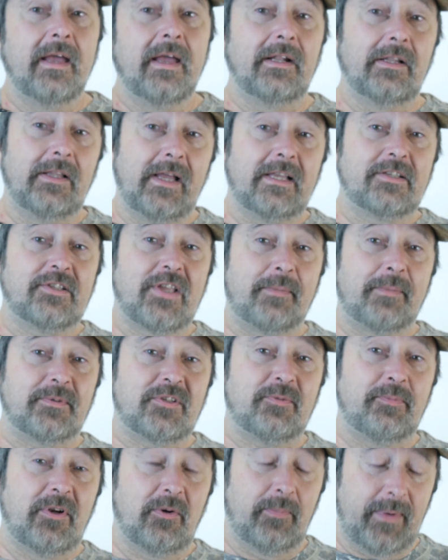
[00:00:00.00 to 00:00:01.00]
And the last
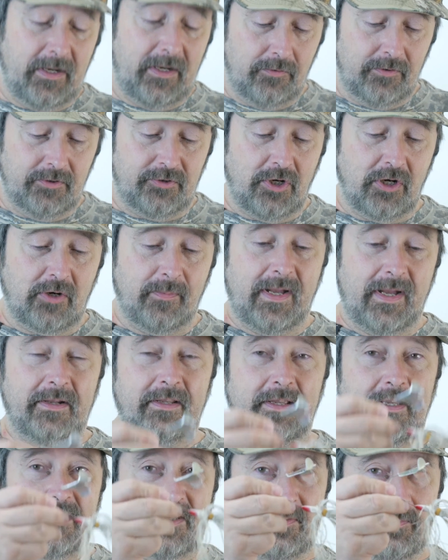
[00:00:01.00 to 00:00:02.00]
type of spinner bait I want to talk
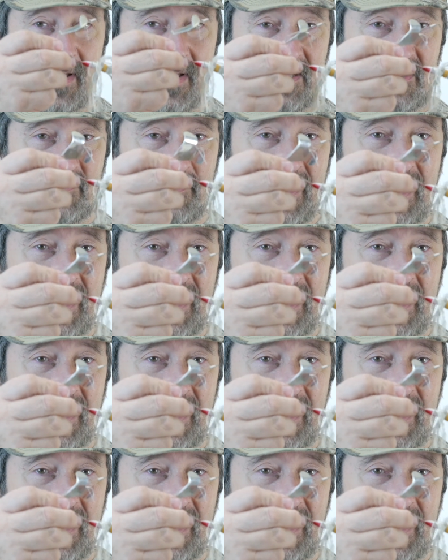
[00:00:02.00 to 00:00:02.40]
about is a buzz